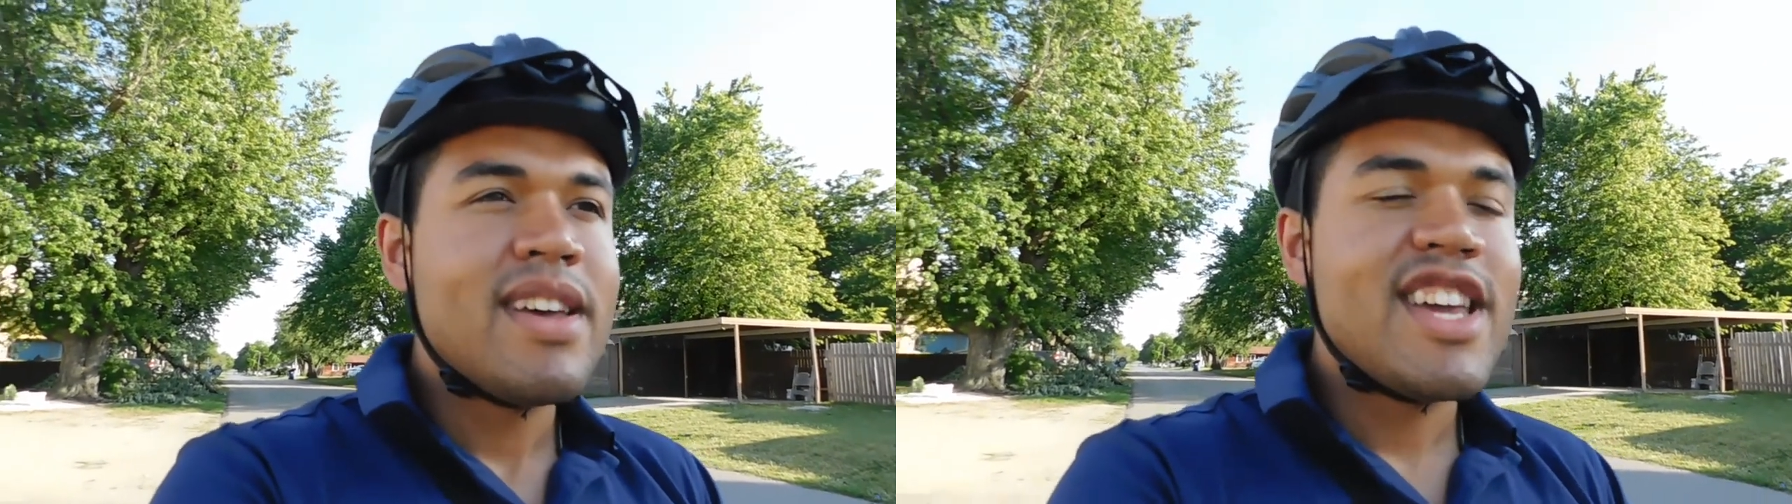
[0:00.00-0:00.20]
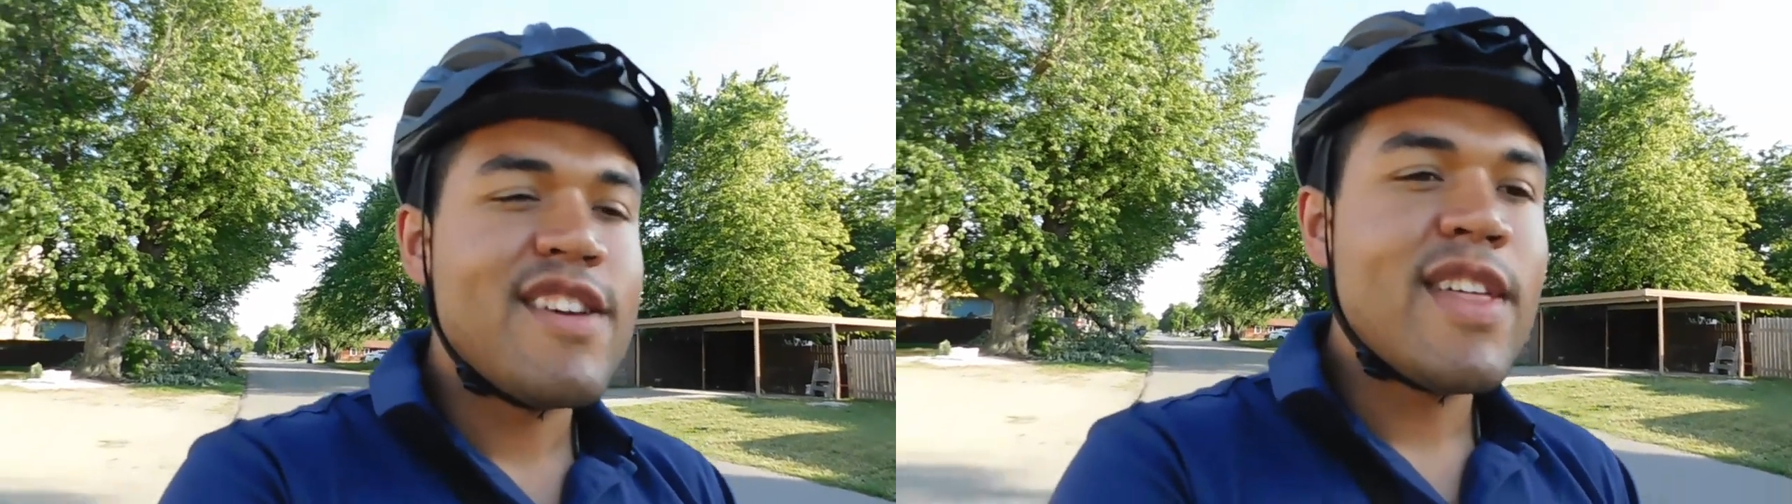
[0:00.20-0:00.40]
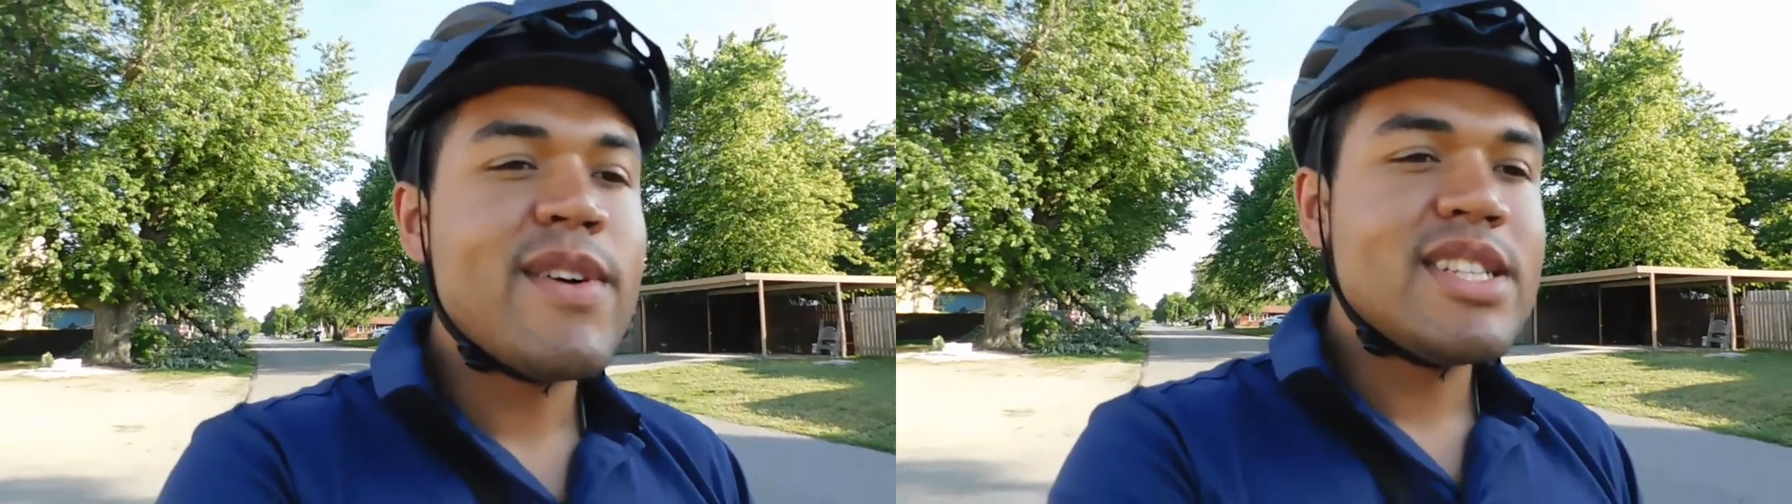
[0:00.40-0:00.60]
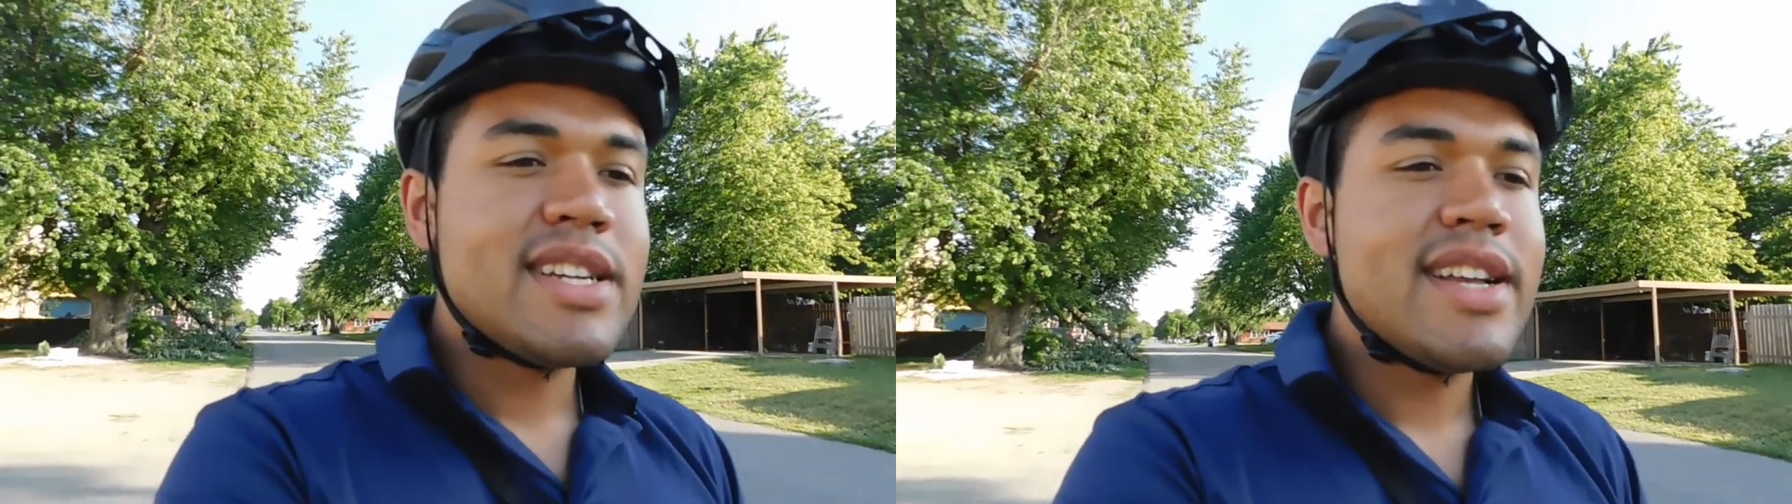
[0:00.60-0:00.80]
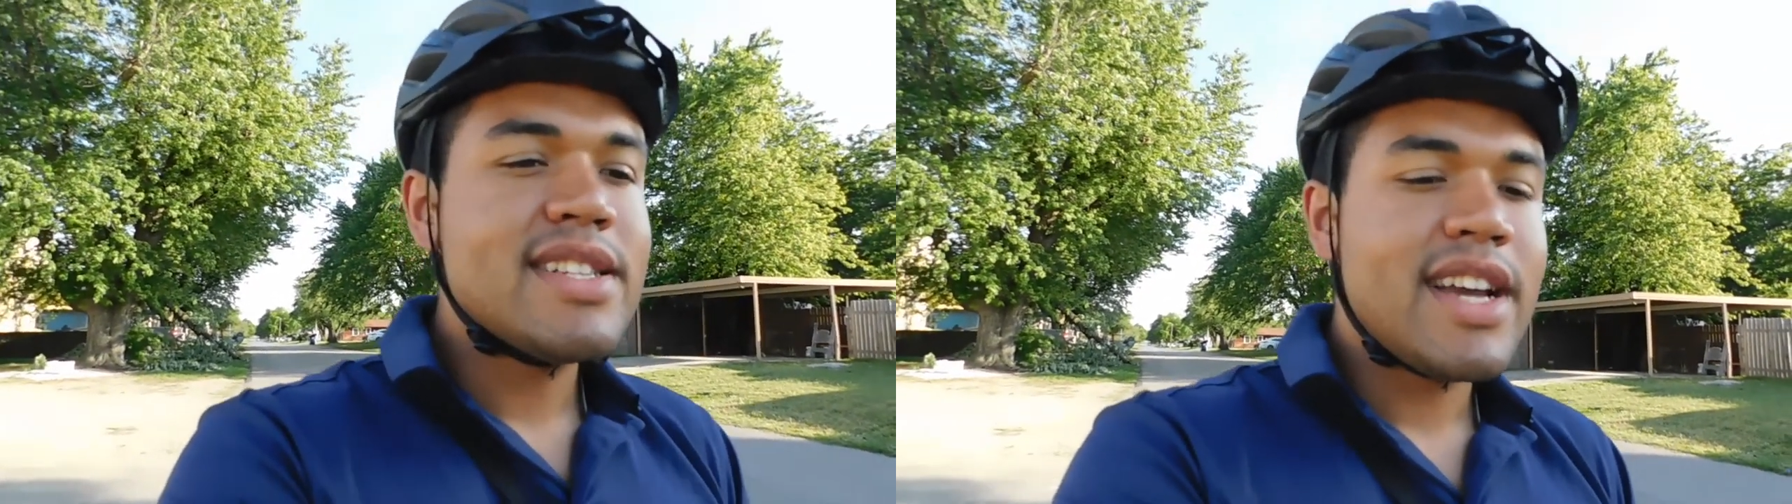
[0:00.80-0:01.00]
even though he's
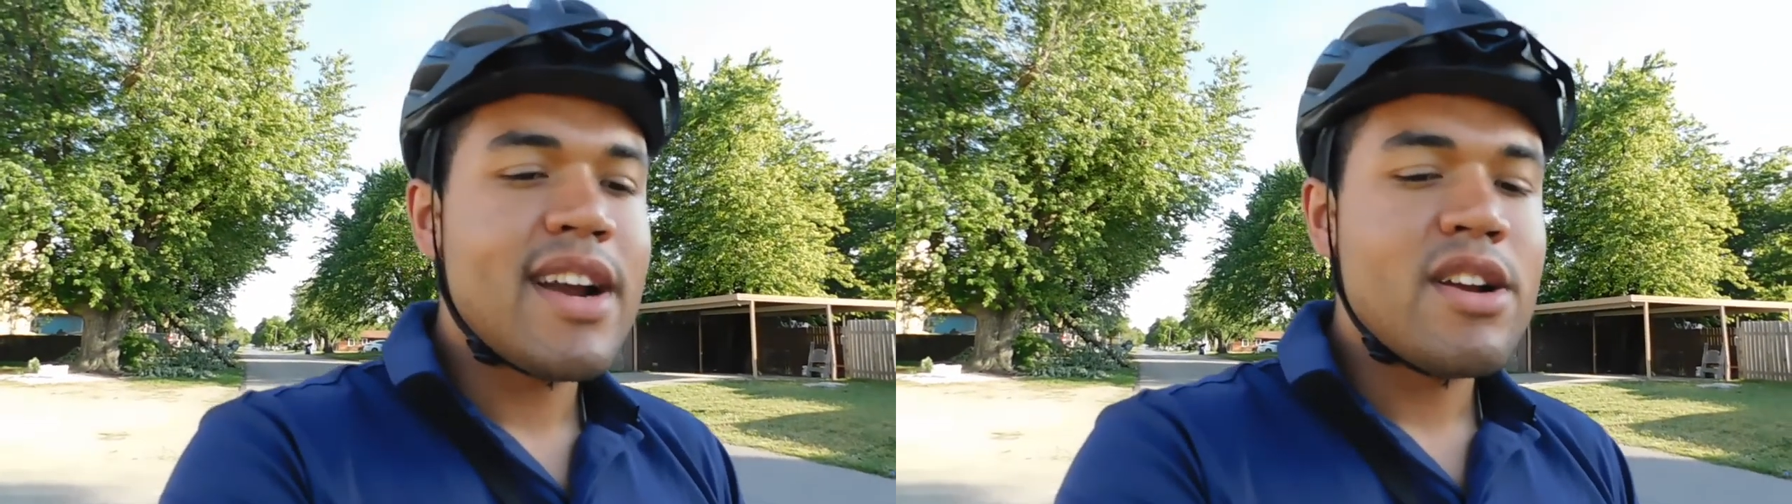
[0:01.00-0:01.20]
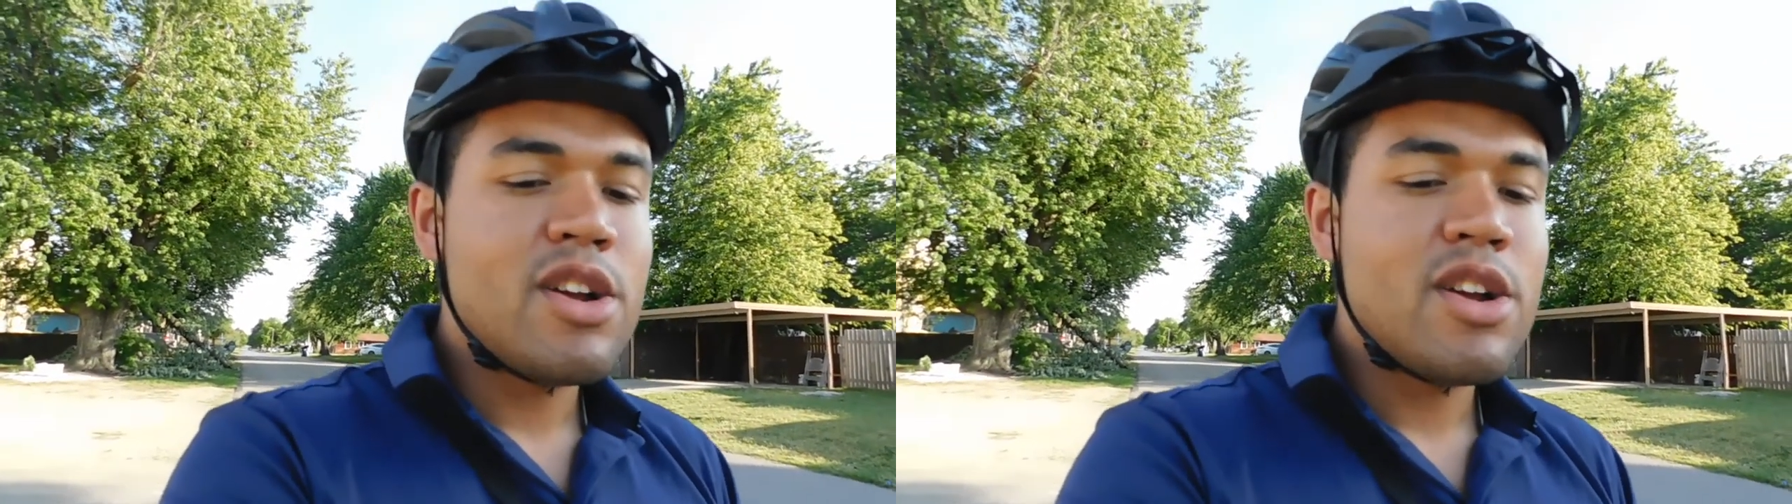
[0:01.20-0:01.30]
changed the gear